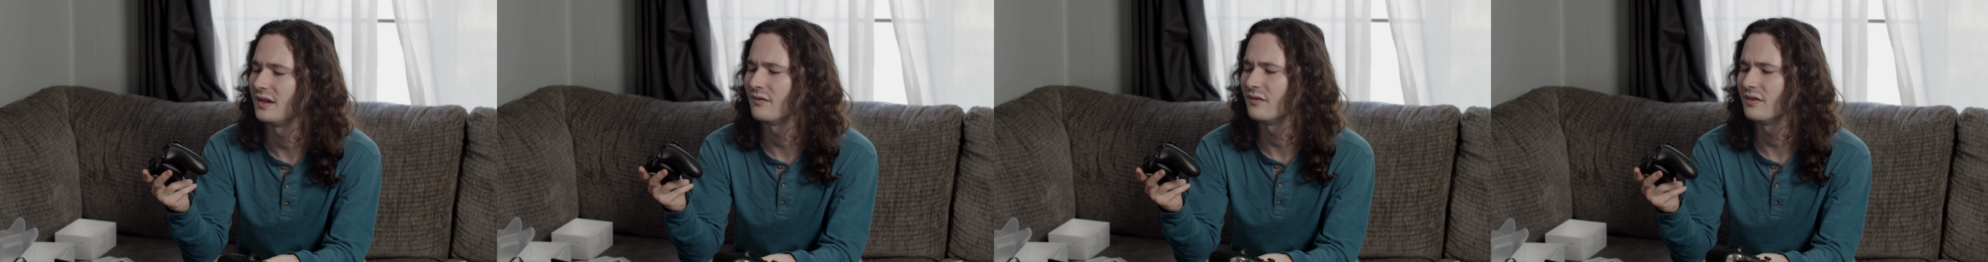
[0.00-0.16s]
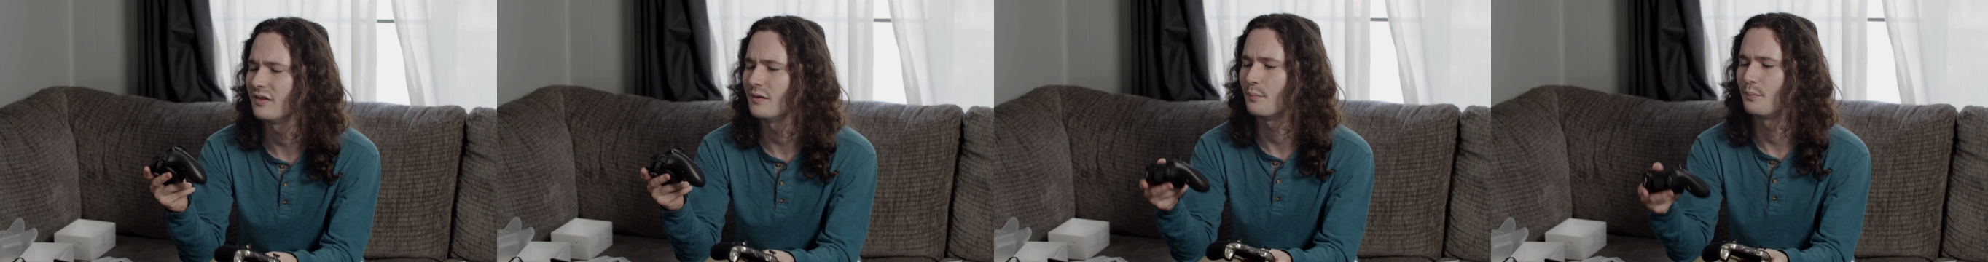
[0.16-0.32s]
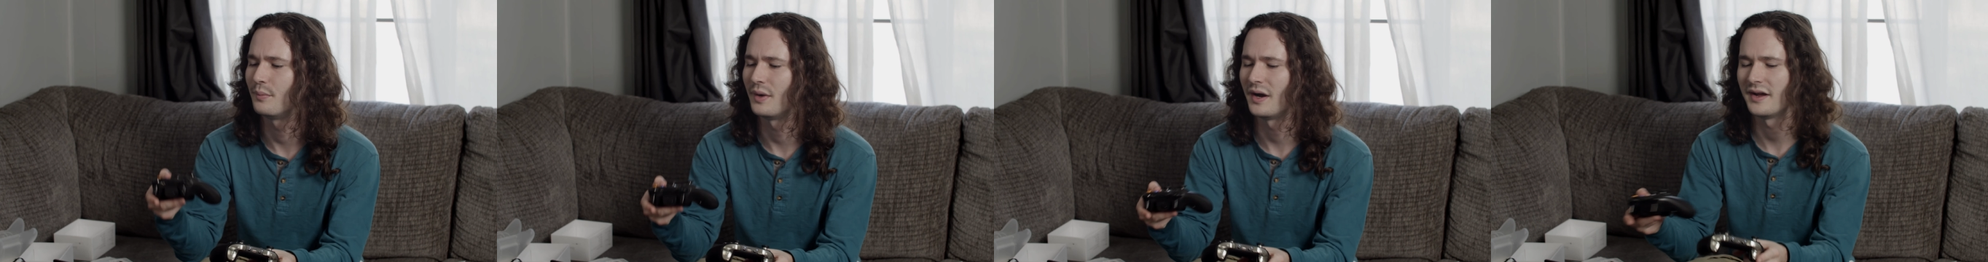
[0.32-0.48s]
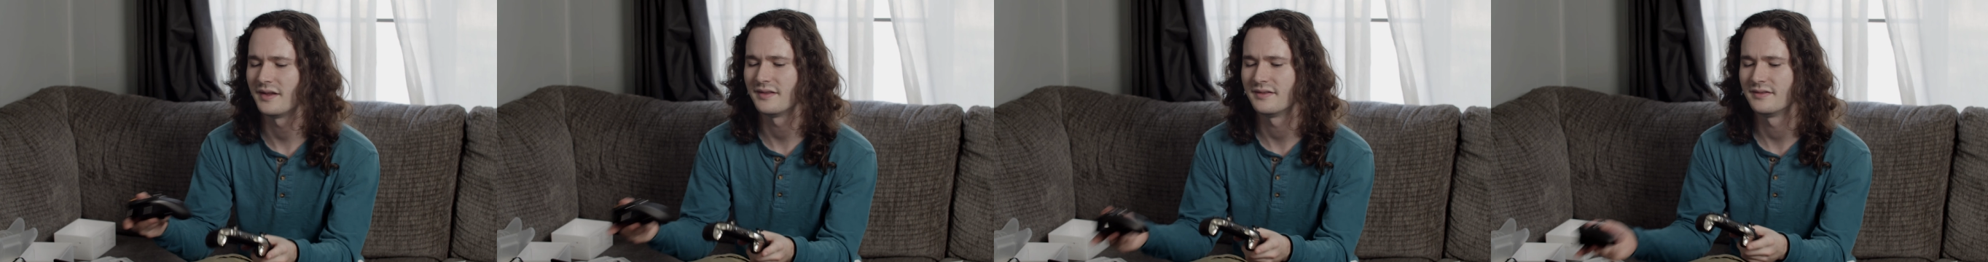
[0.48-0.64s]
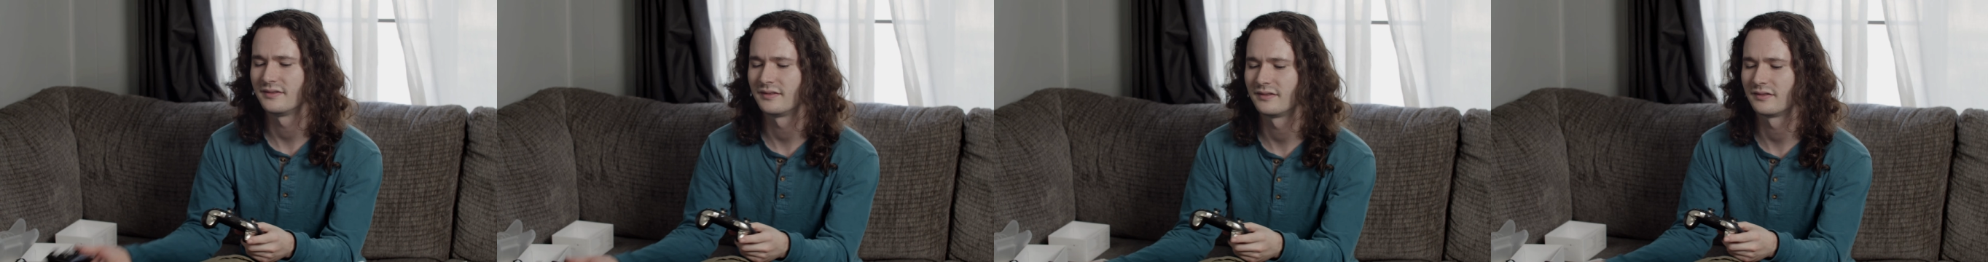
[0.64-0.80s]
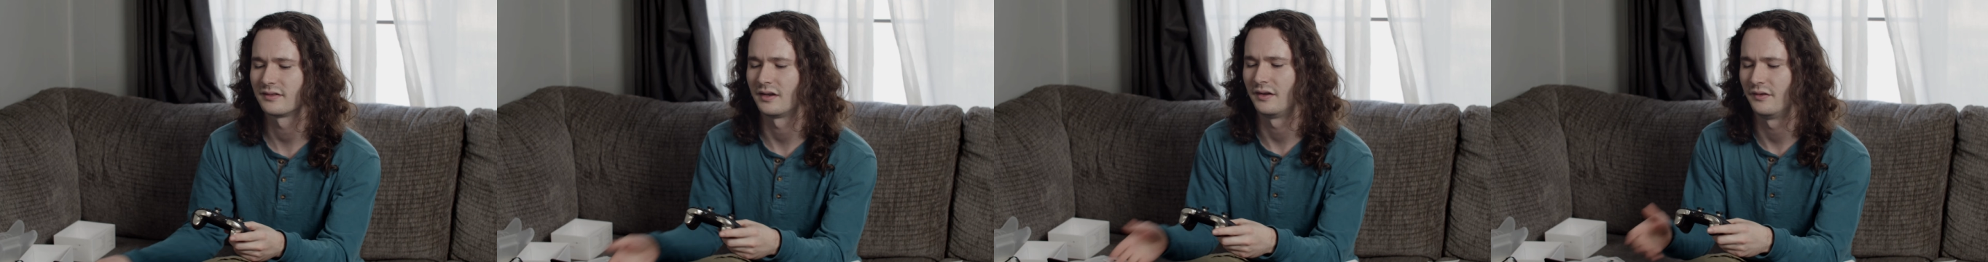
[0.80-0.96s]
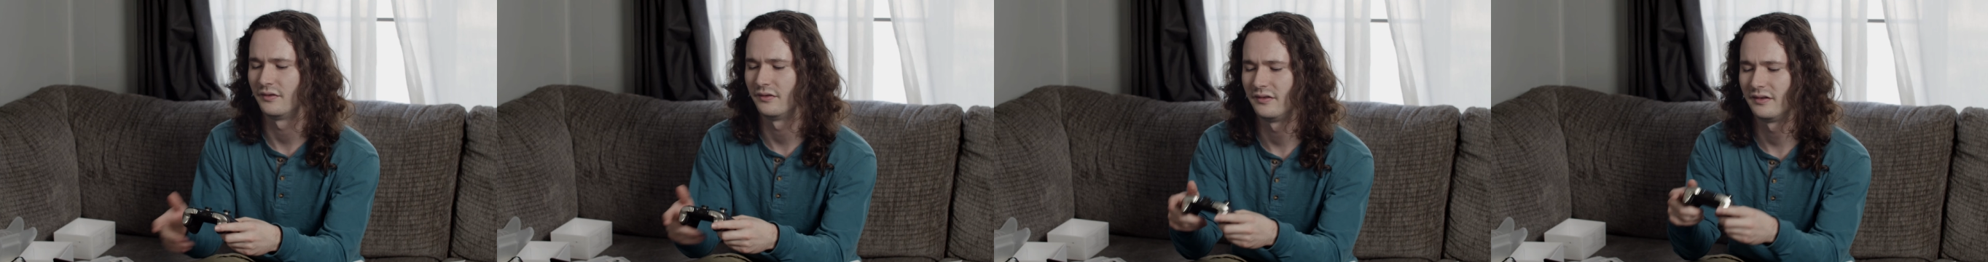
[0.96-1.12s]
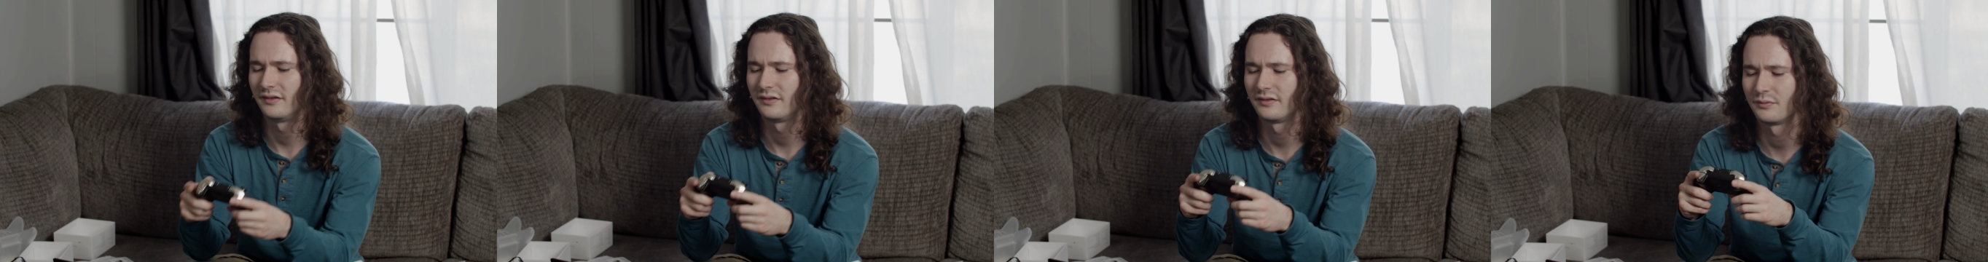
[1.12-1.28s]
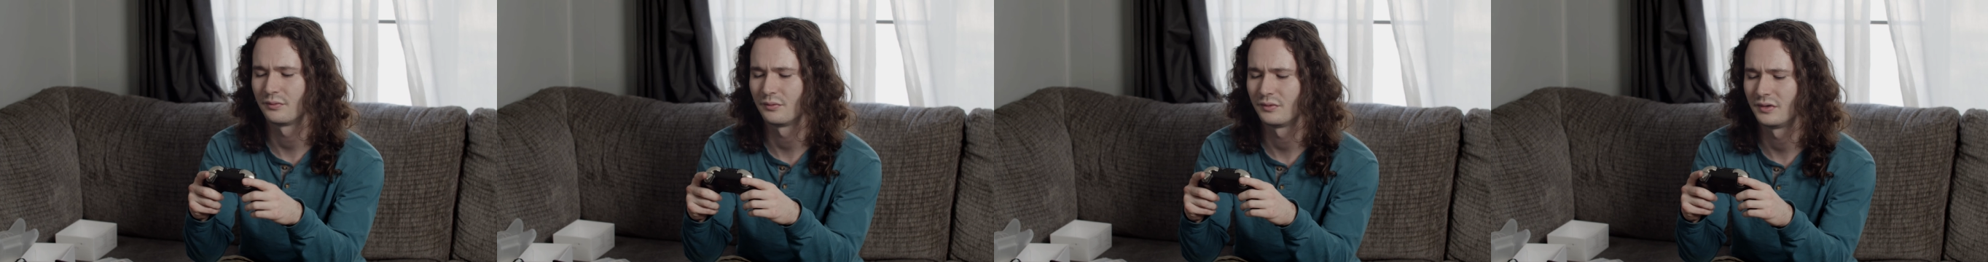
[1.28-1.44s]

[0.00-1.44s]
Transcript: even the buttons on this